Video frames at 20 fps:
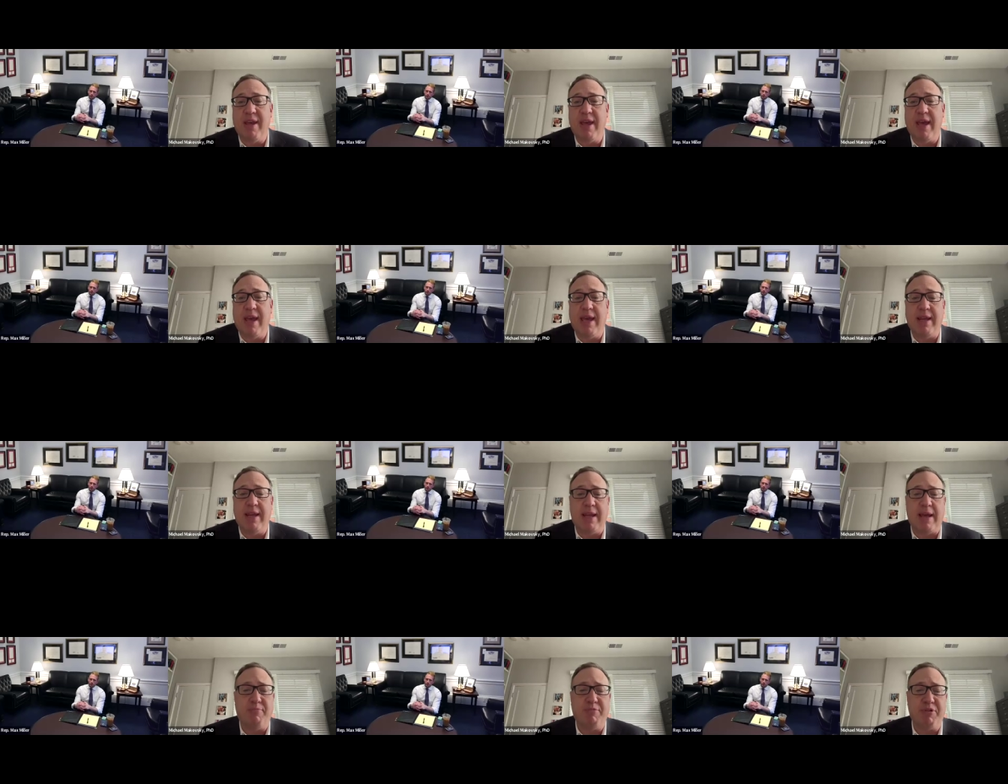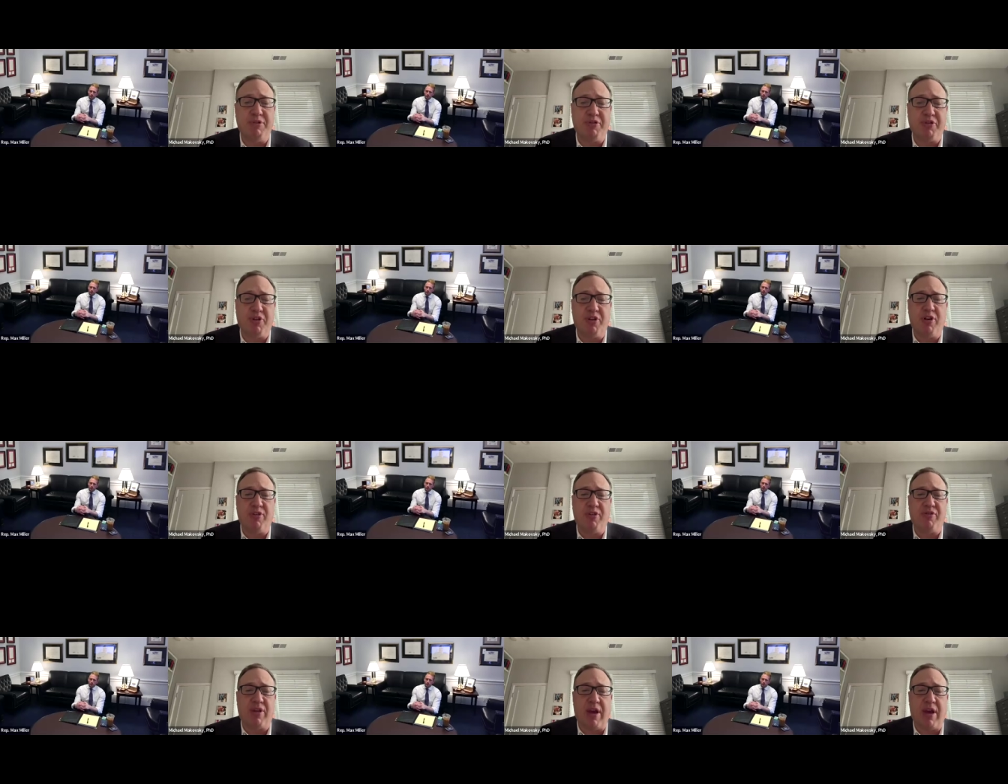And I'm just
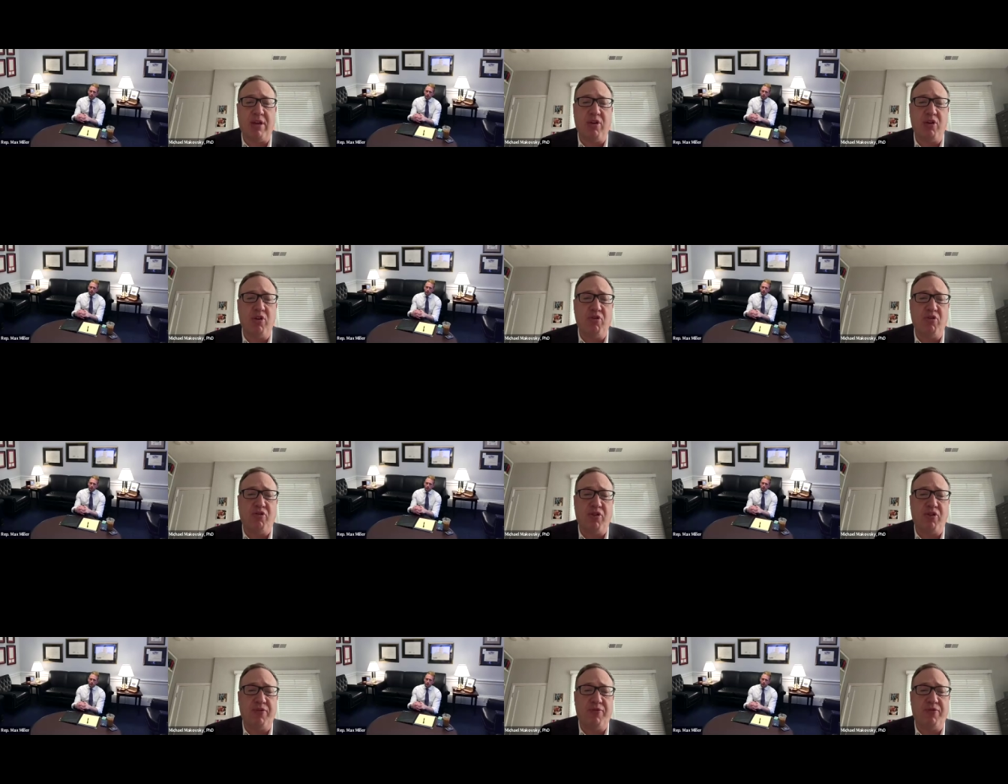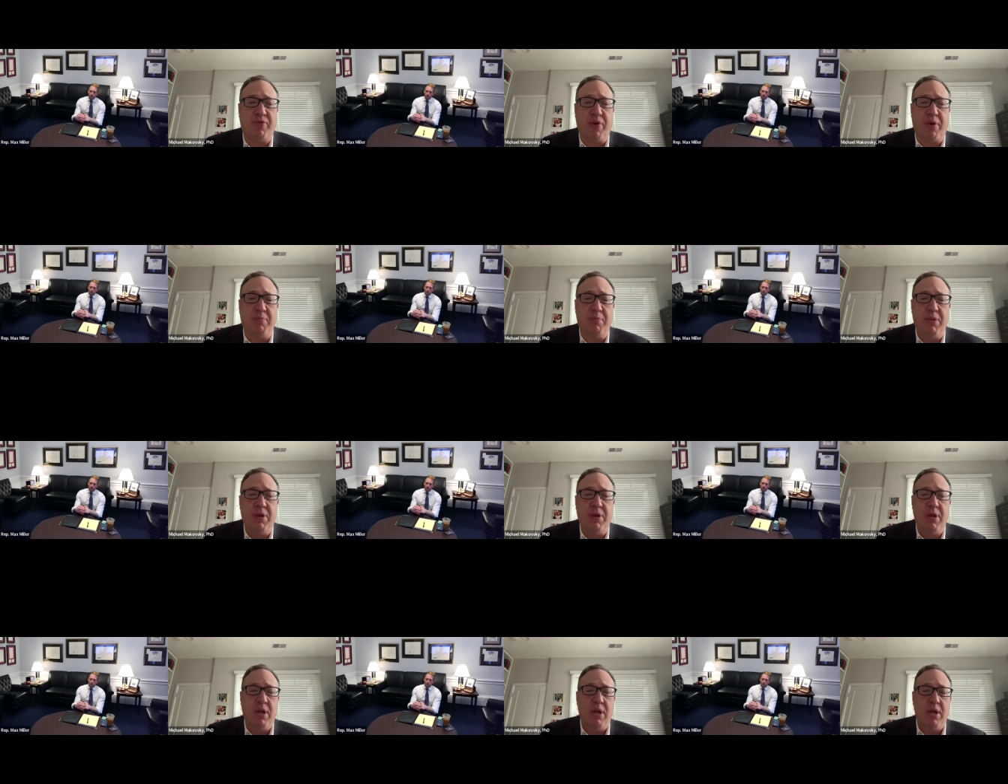curious how you see
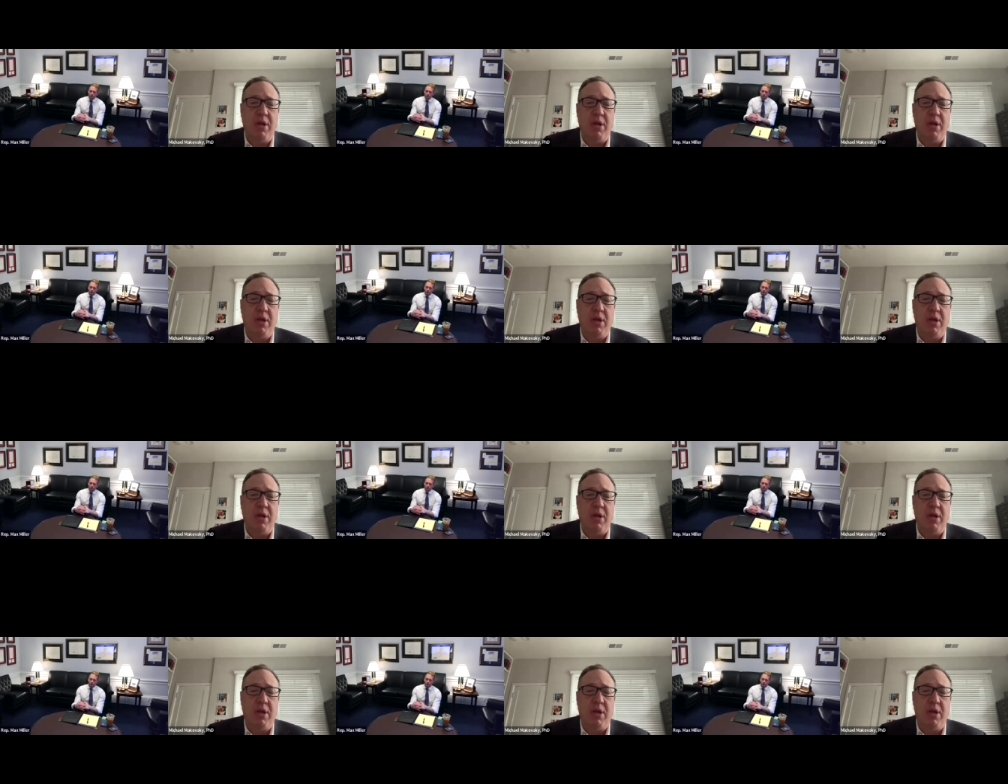from